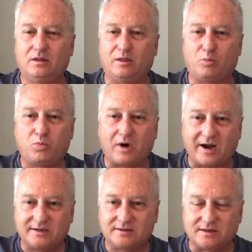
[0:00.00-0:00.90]
the
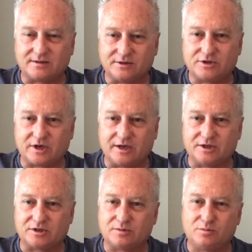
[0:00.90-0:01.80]
price doesn't
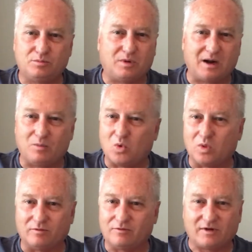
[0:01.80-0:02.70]
change by
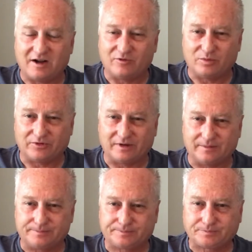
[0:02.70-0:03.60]
more than 5%.